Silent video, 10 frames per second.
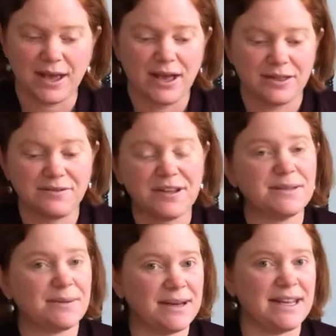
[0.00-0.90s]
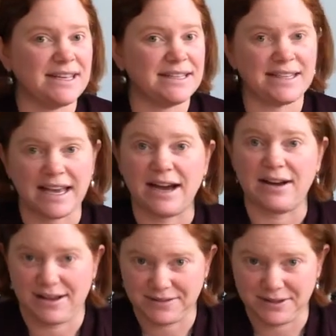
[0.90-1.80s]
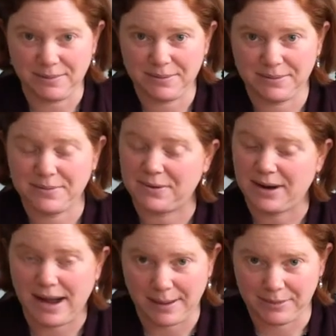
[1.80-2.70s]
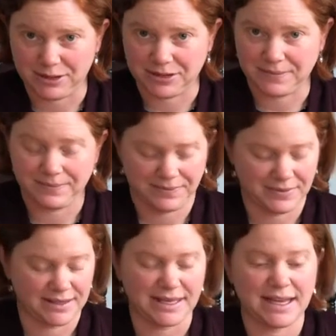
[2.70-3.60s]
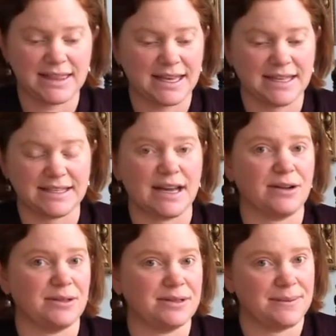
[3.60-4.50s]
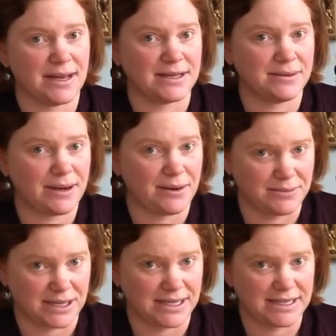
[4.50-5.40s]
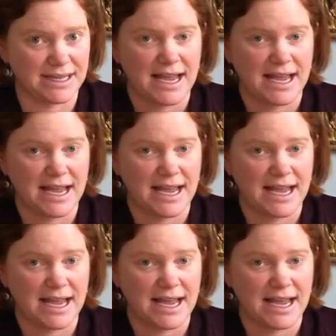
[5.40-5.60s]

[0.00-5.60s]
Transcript: The first one is our f-stop, or our aperture. The second thing is how close we are to our object.